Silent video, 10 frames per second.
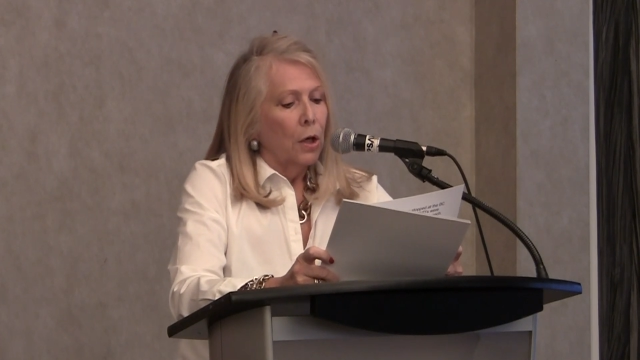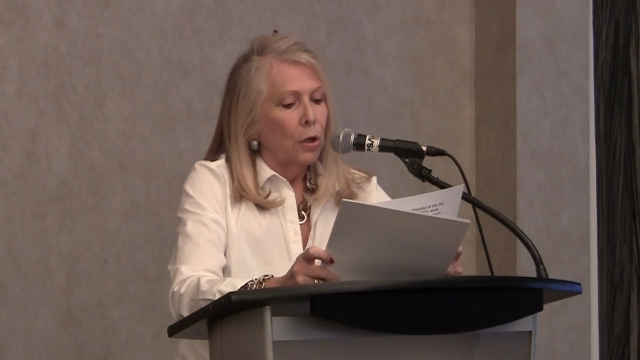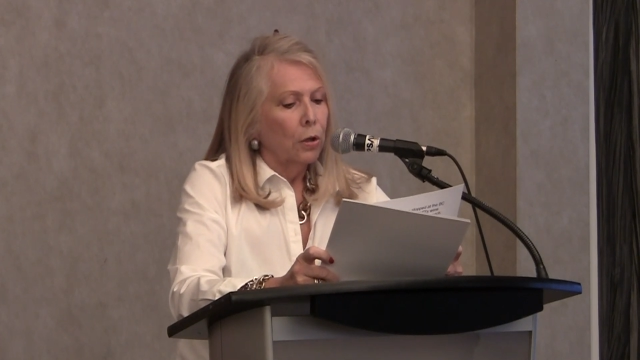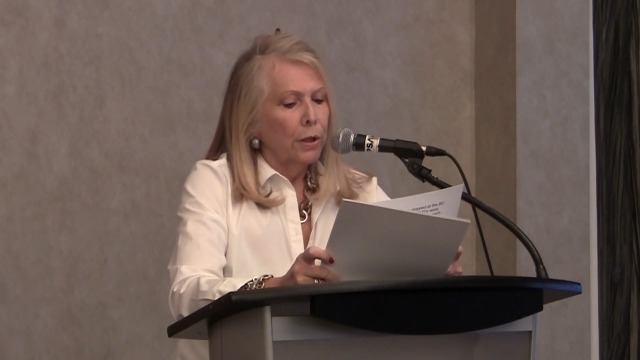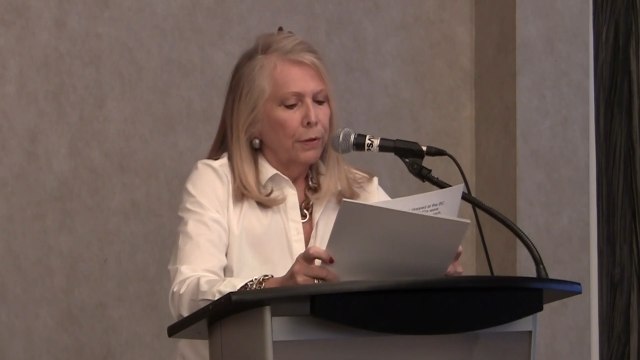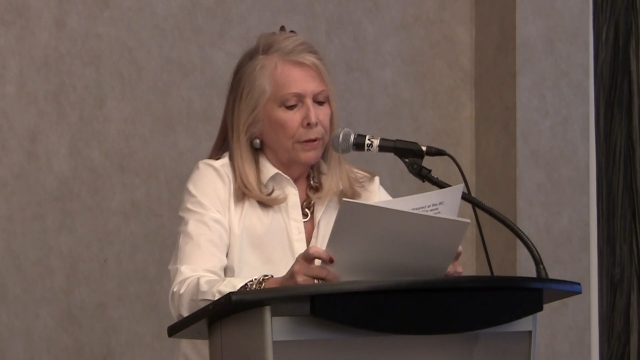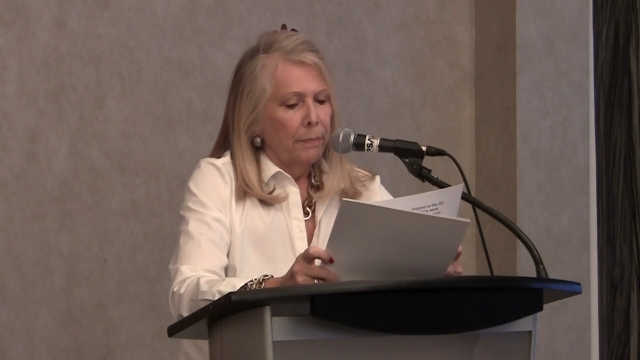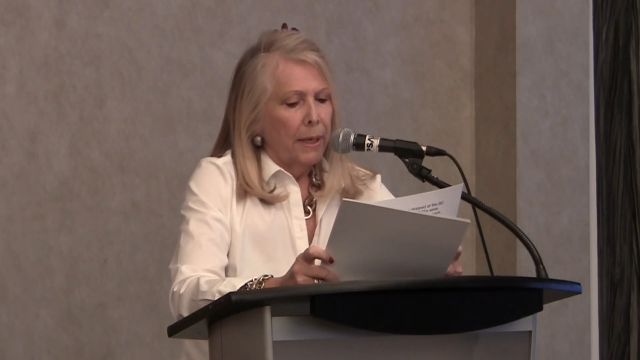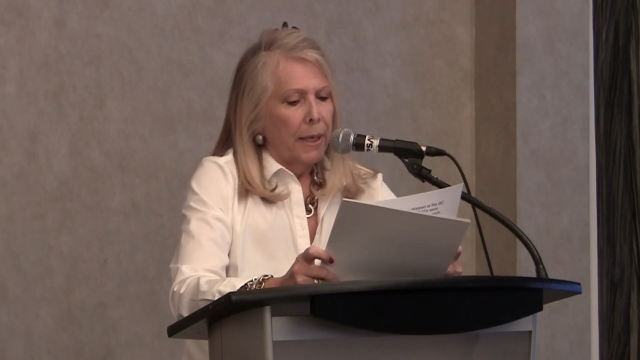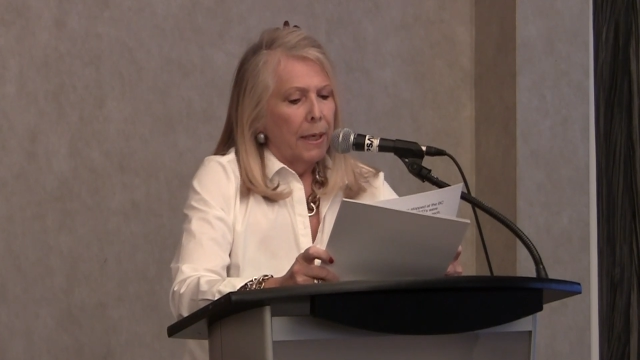Earlier in
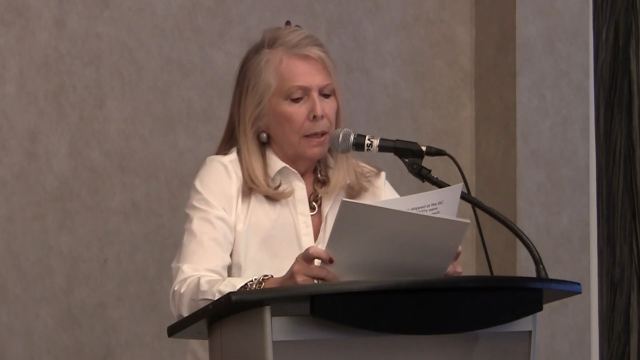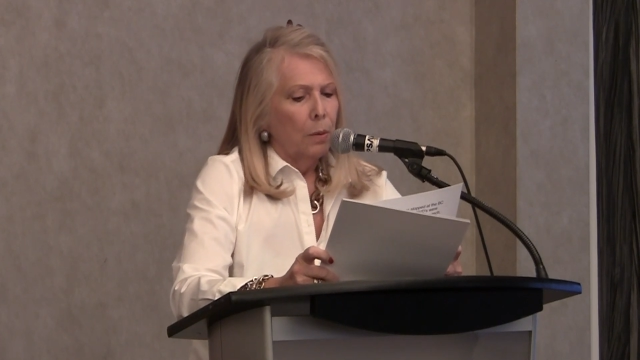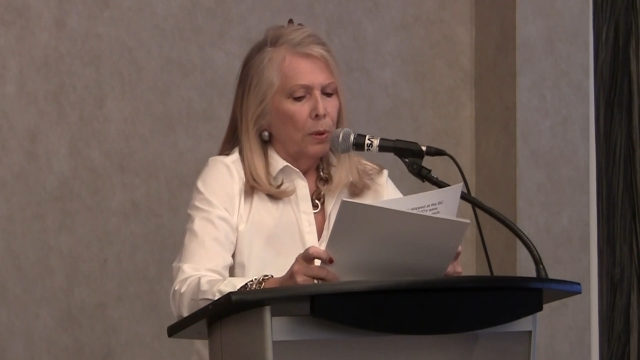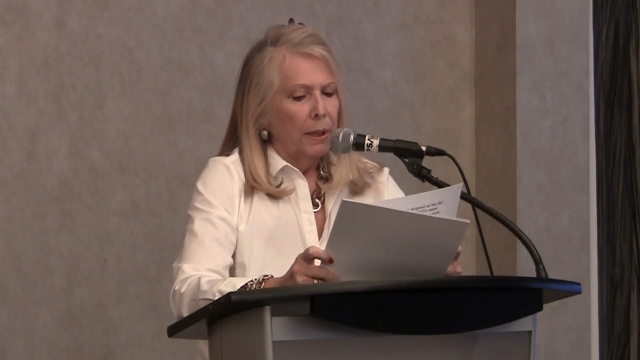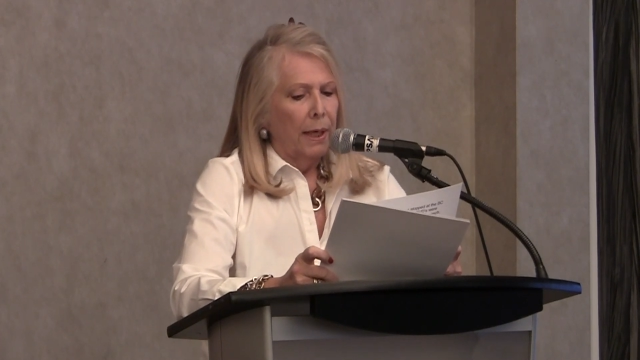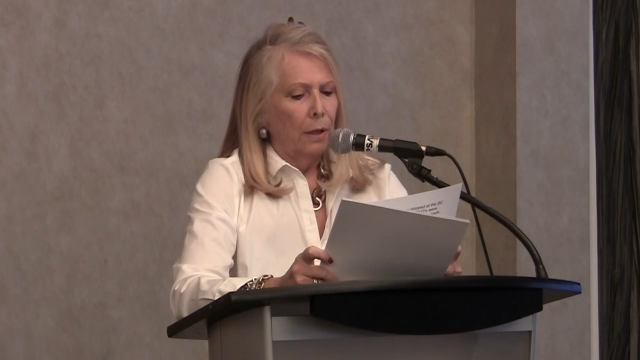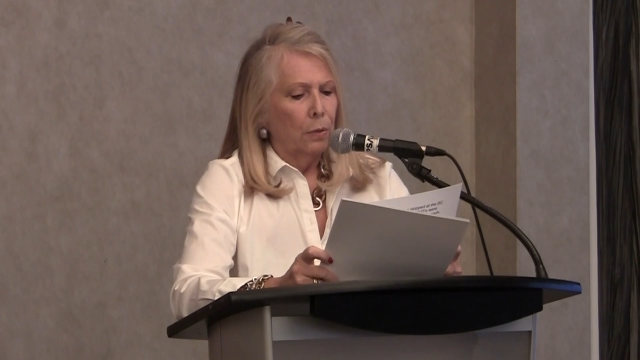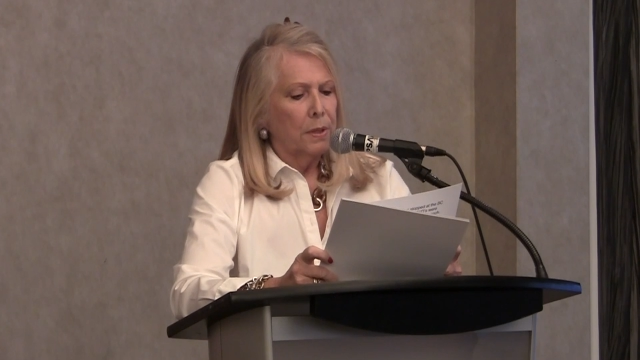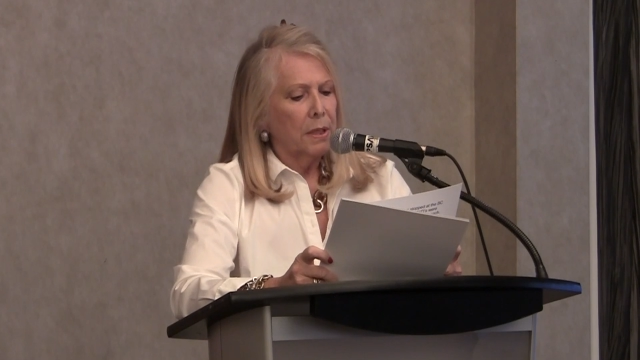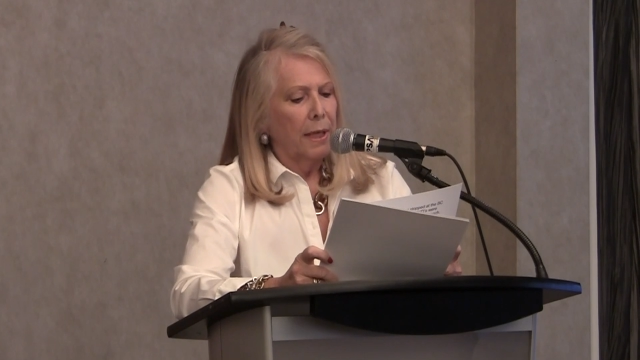May, when Geller
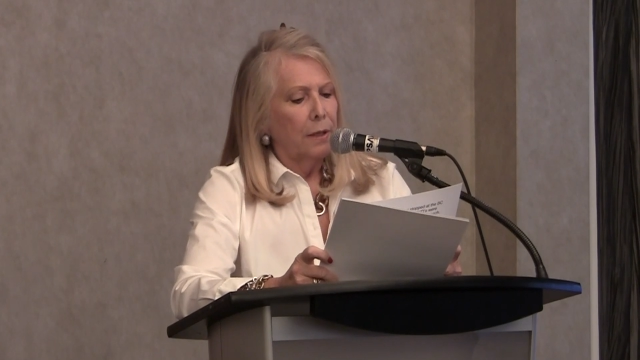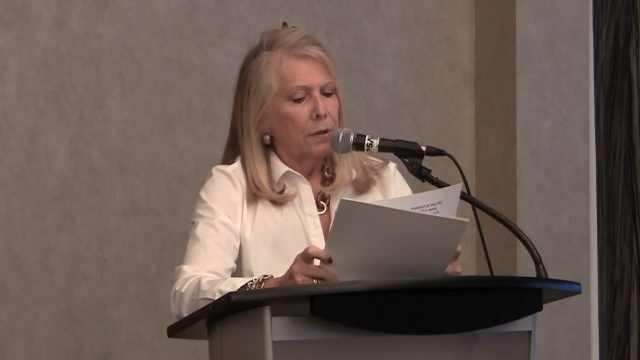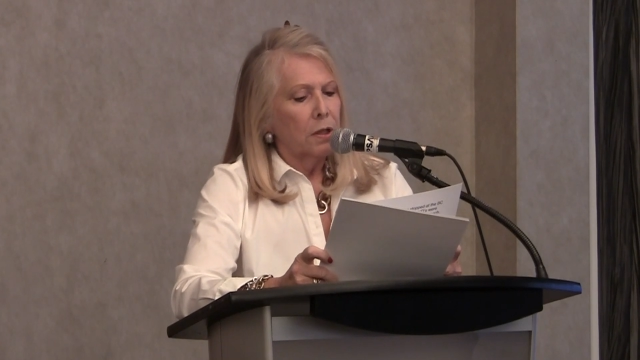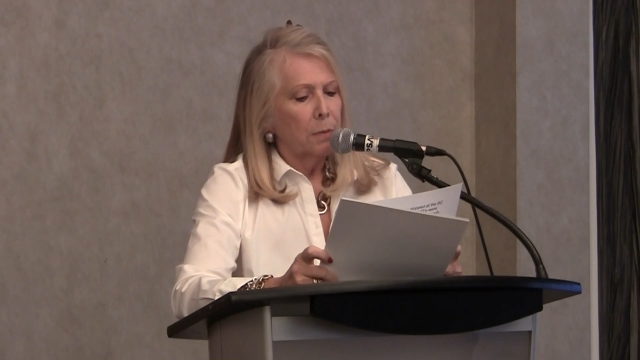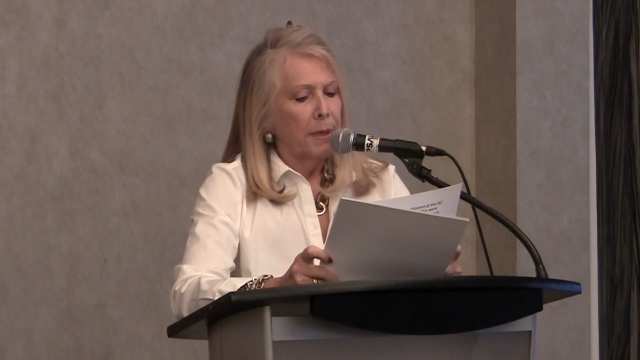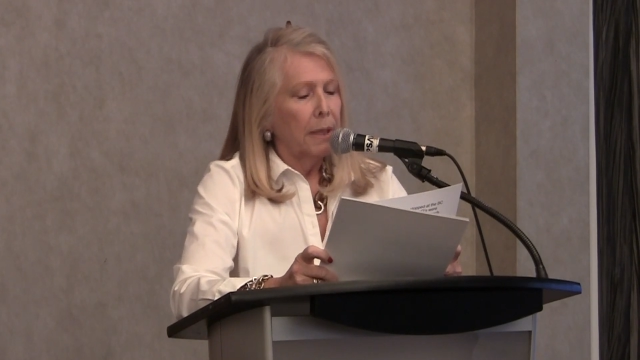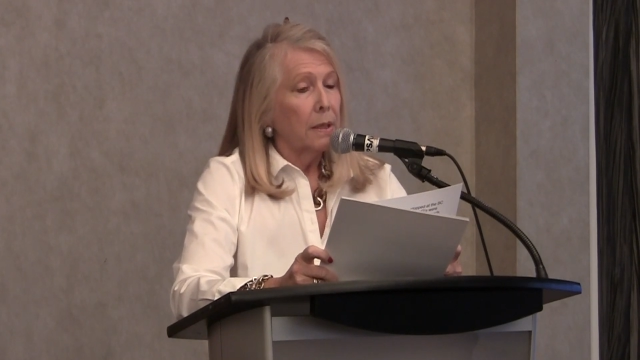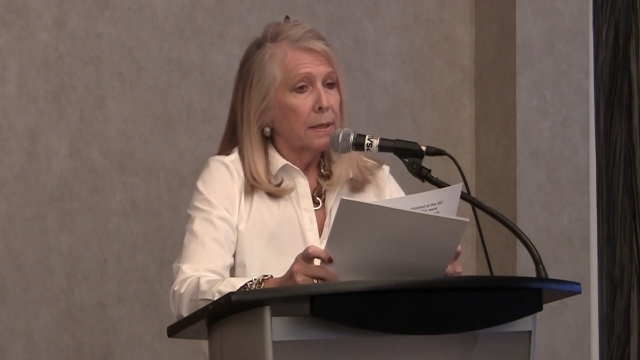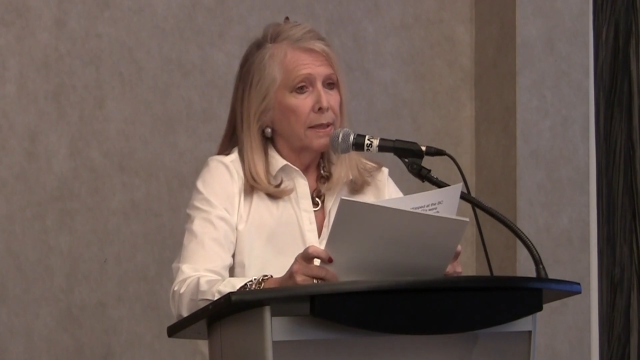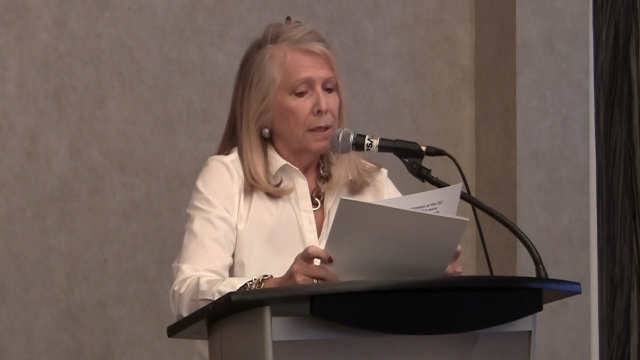was slated to speak at
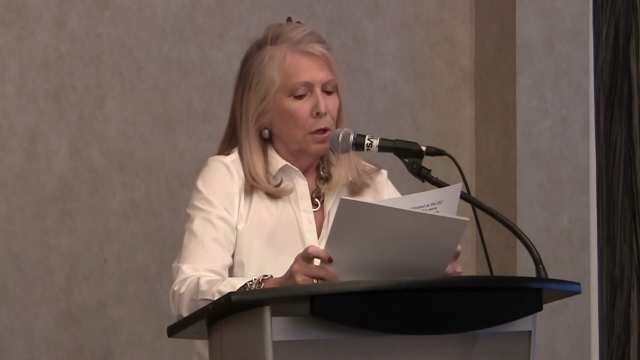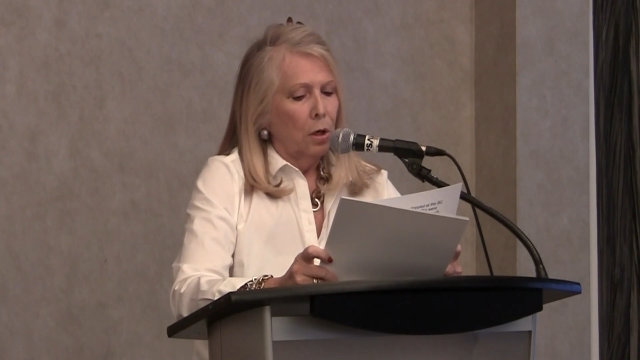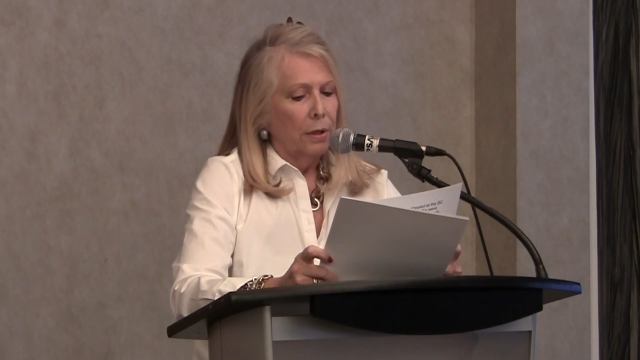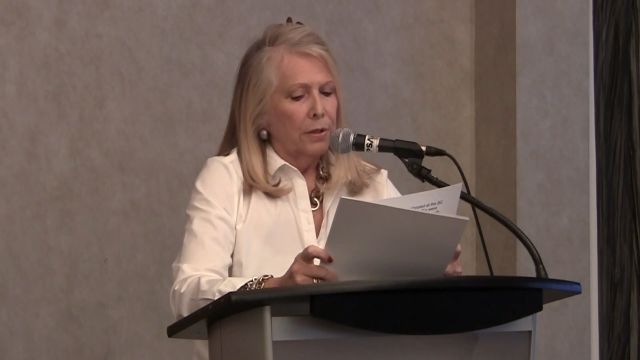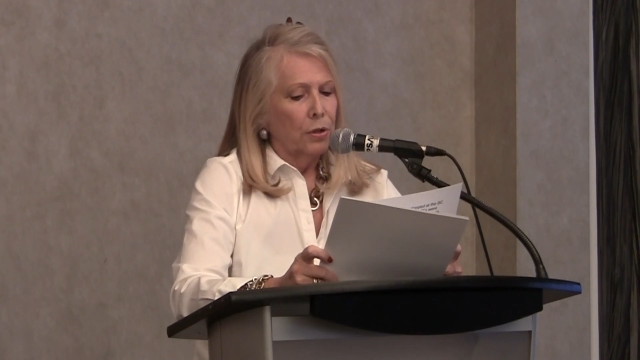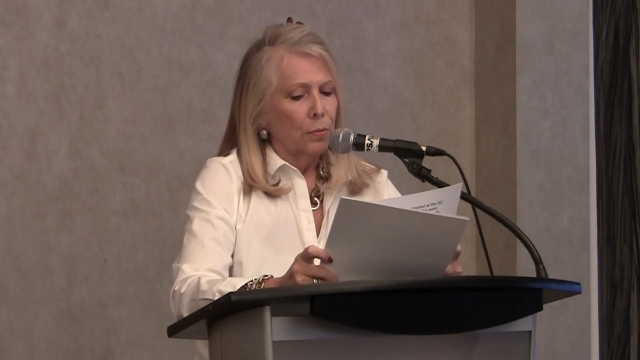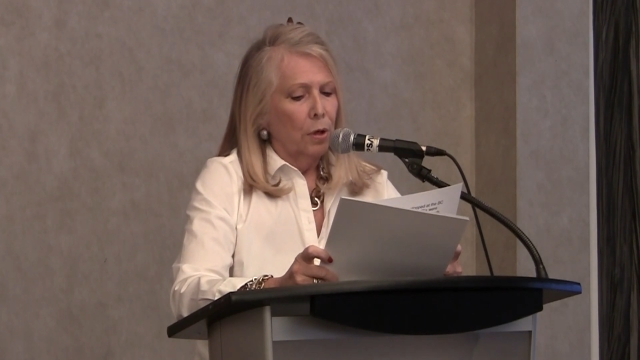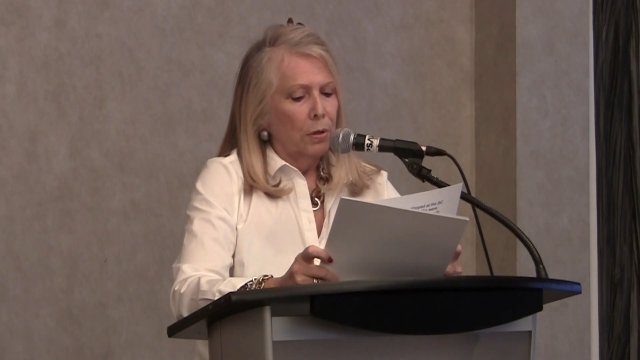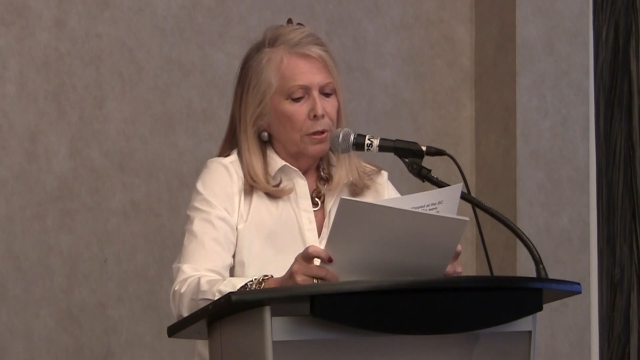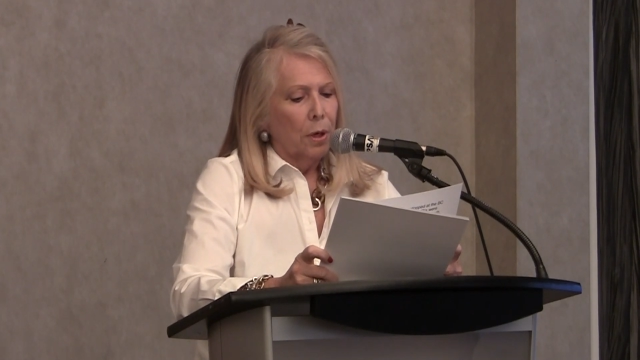a synagogue in
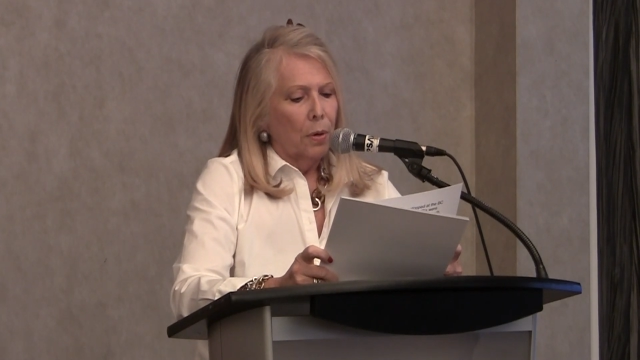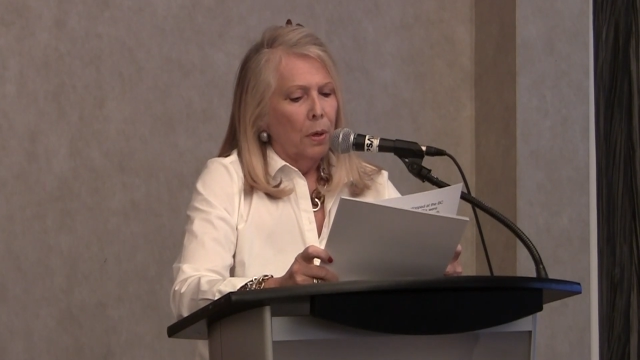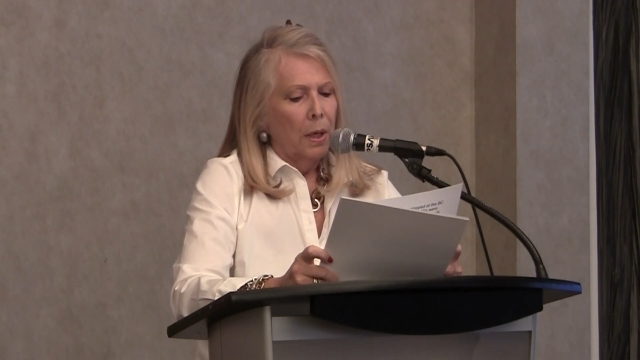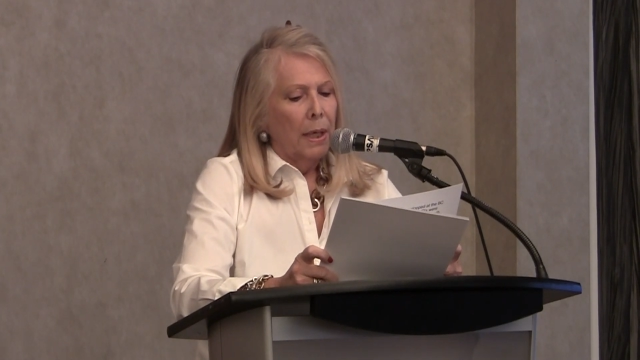Toronto,